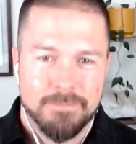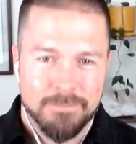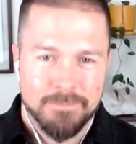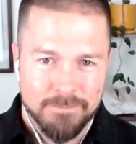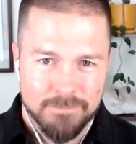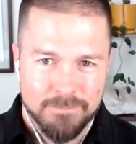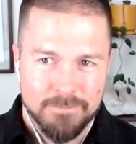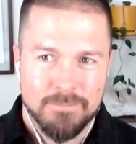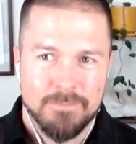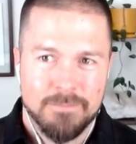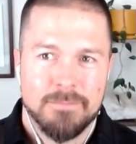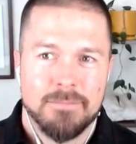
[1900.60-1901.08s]

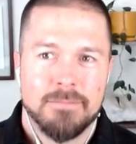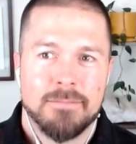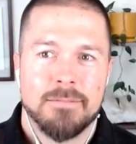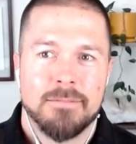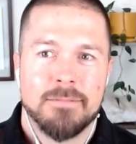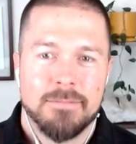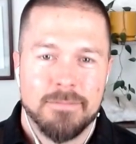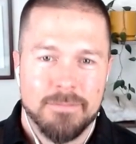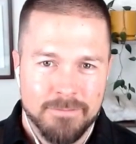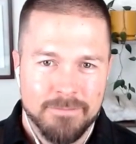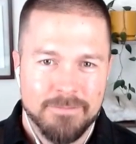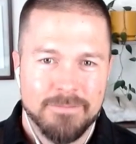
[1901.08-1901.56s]
Yes.
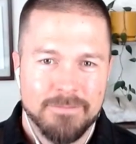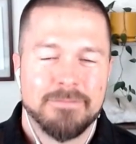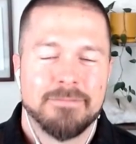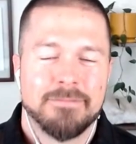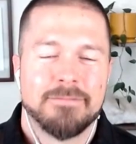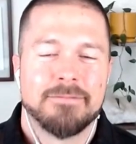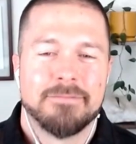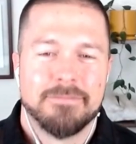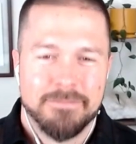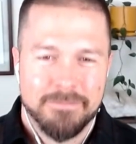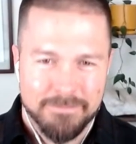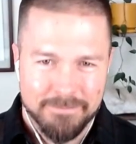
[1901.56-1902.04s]

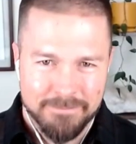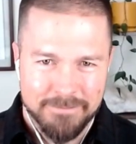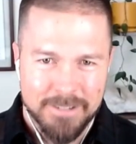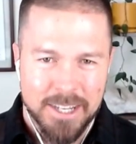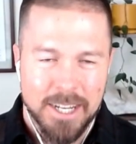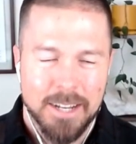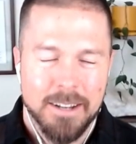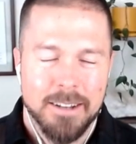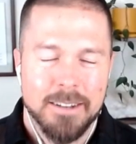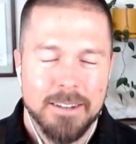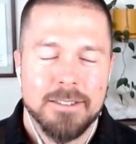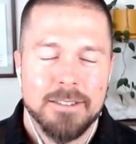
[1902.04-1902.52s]
Yes.
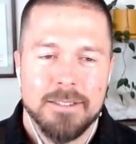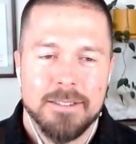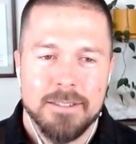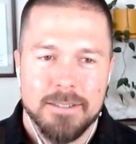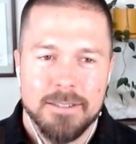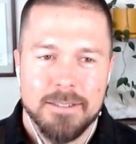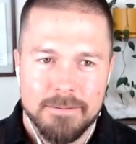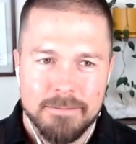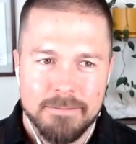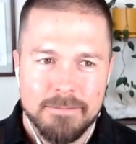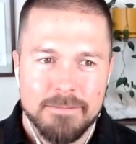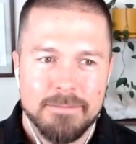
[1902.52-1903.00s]
Yes.
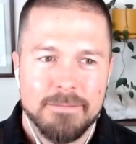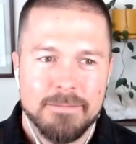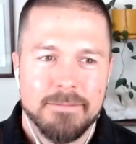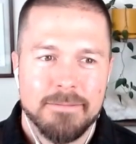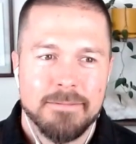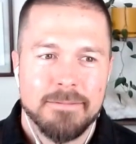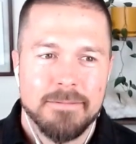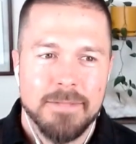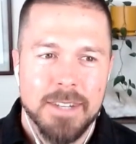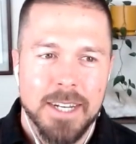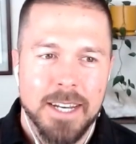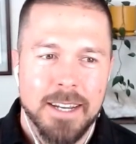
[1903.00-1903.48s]

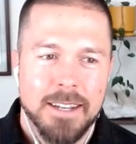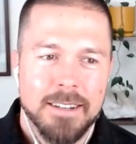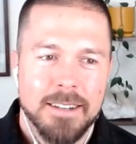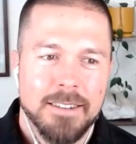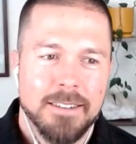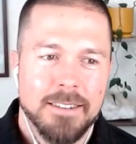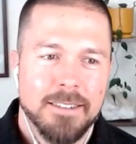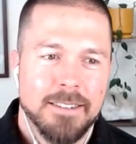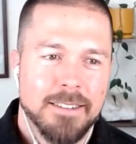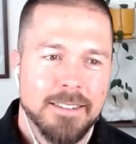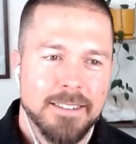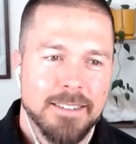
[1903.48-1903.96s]

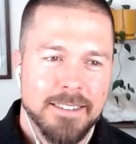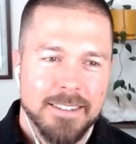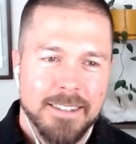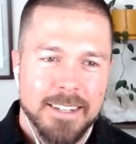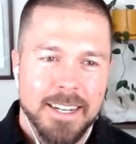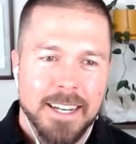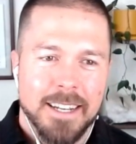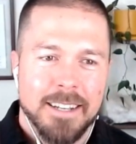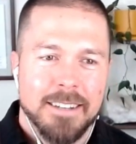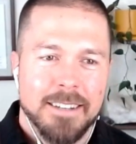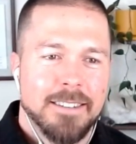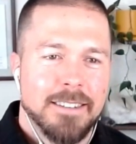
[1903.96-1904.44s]

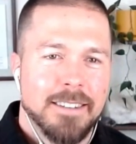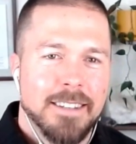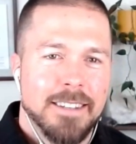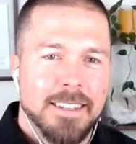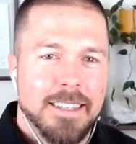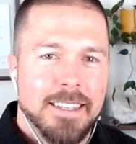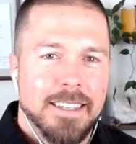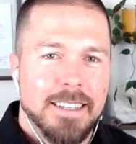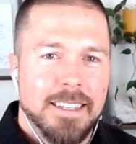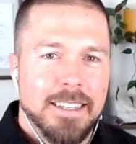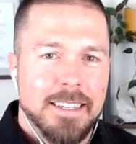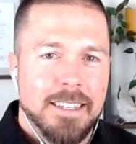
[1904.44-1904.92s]
Emily,
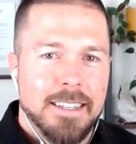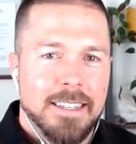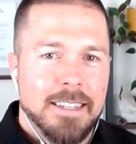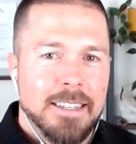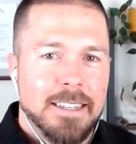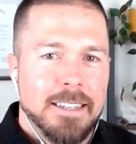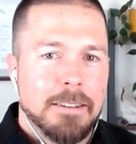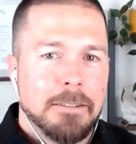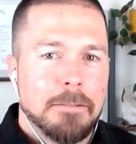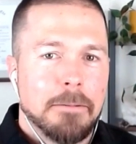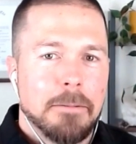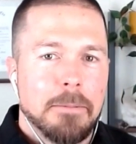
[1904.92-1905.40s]

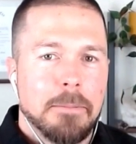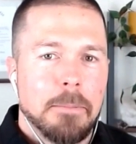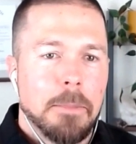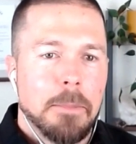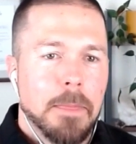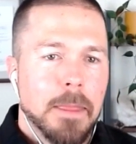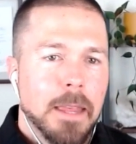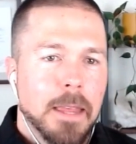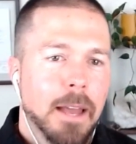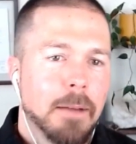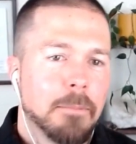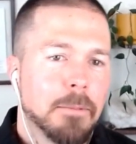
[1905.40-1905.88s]
I
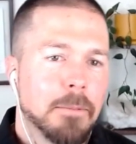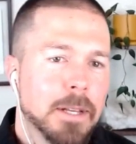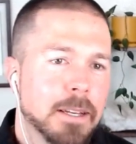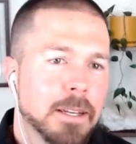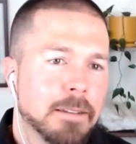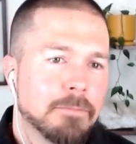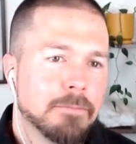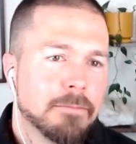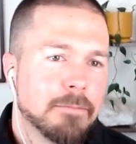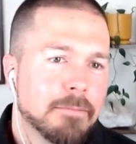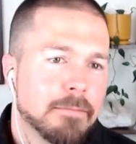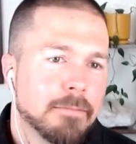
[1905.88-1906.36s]
want to give you
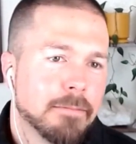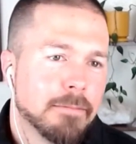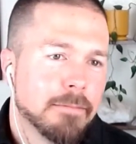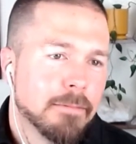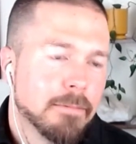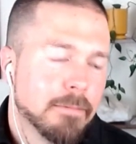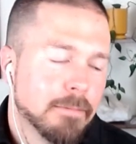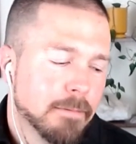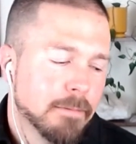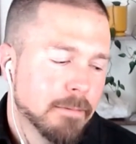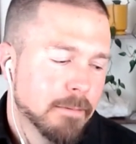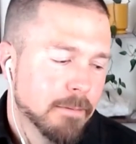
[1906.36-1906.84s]
some uh,
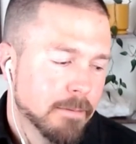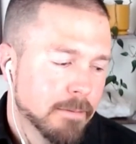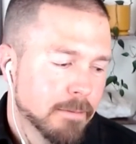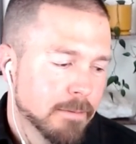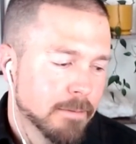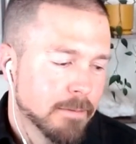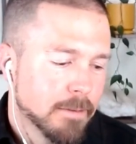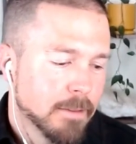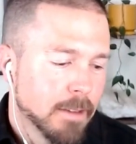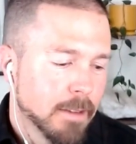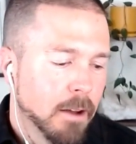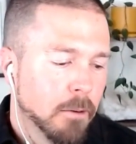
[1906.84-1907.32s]
some
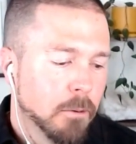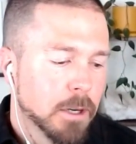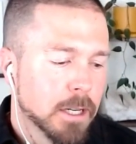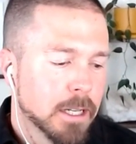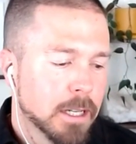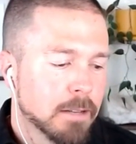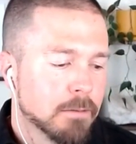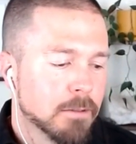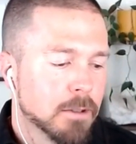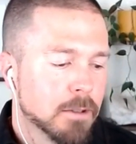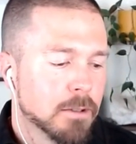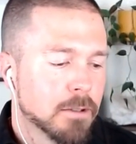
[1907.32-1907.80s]
opportunity to sneak
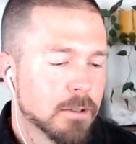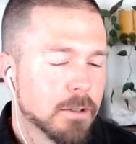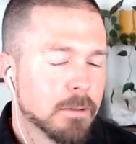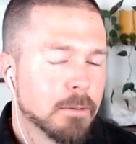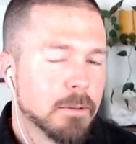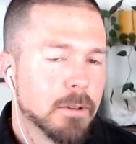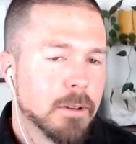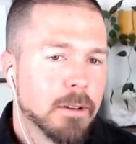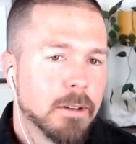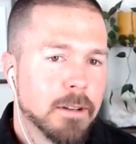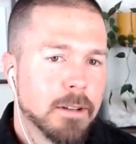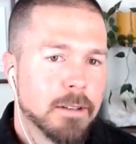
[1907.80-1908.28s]
in here.
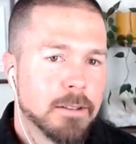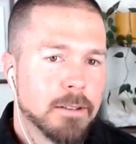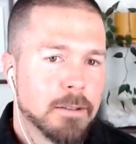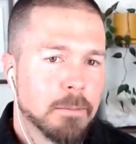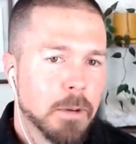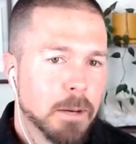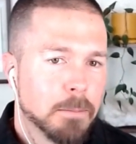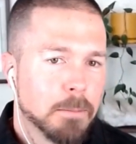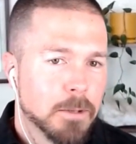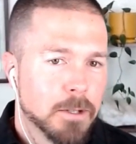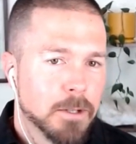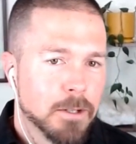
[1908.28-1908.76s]
You've been
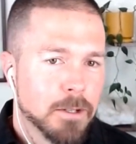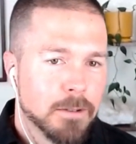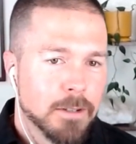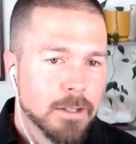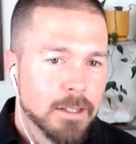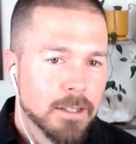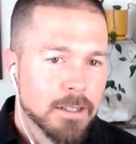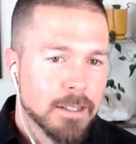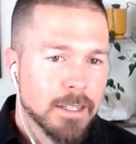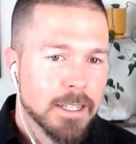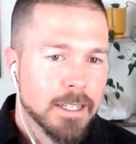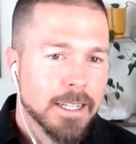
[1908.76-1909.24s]
listening.
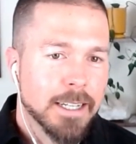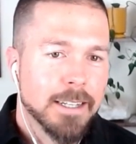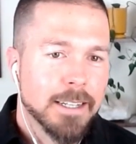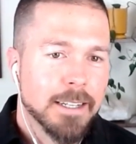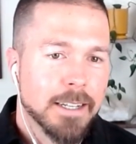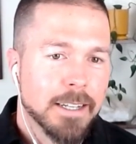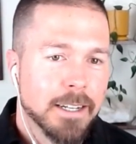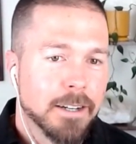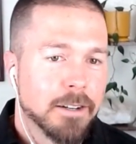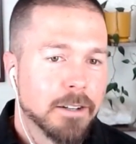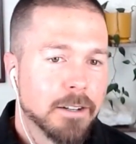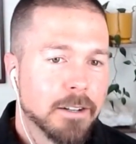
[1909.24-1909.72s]

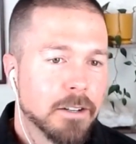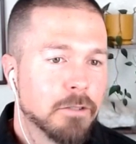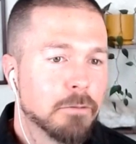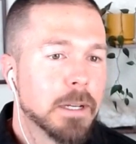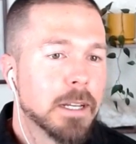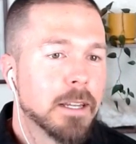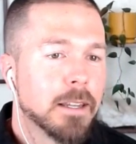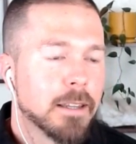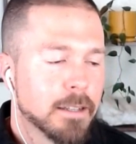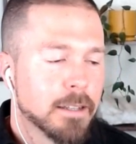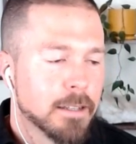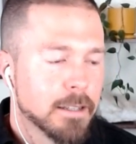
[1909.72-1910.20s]

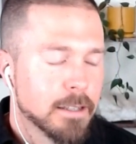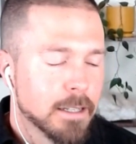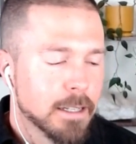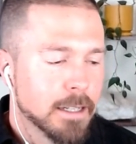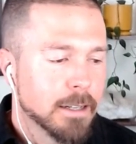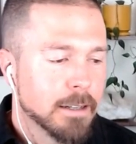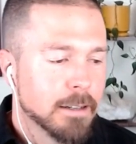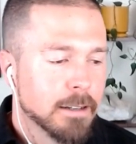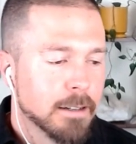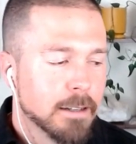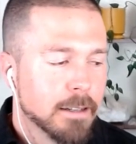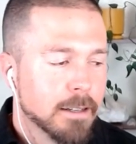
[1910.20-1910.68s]
Is there any
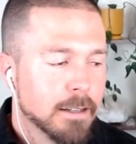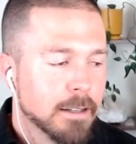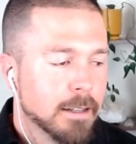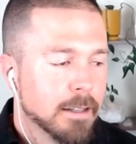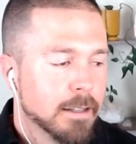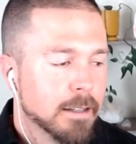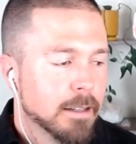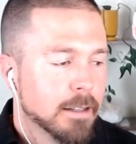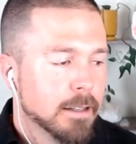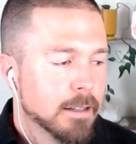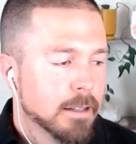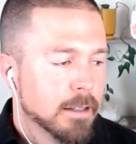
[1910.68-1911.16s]
any
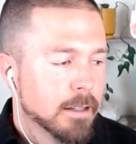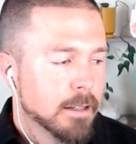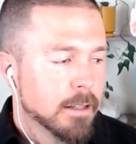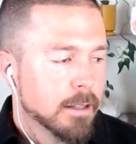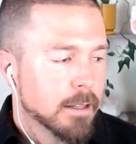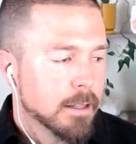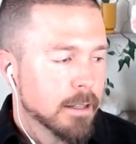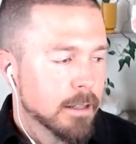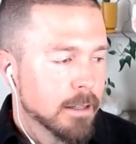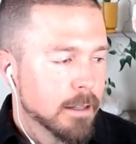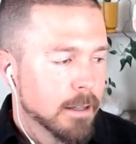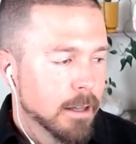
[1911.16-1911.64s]
questions that are
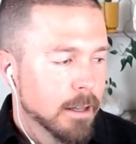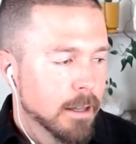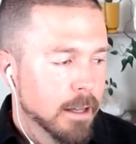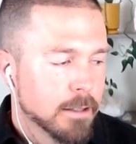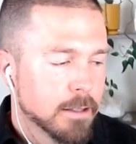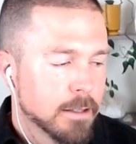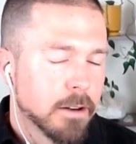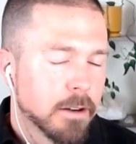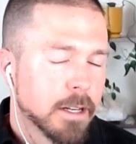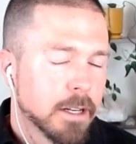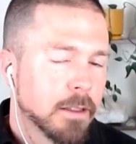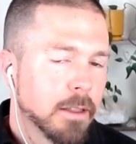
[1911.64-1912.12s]
coming up
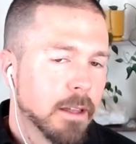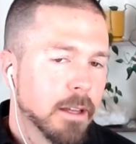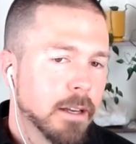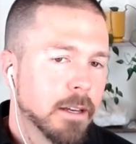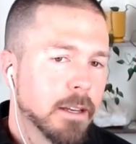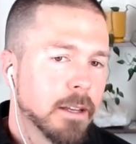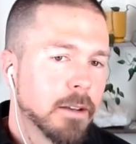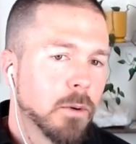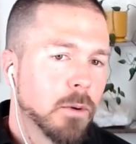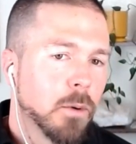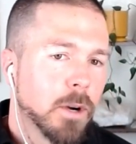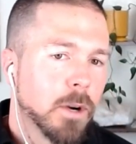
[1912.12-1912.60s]
for for
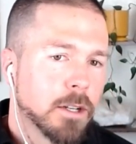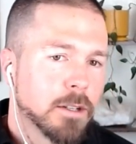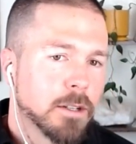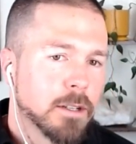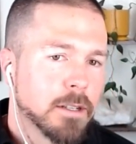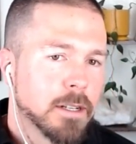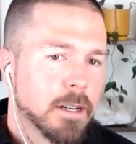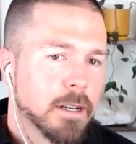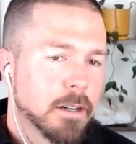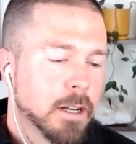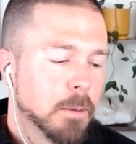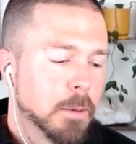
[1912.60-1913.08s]
you for GM?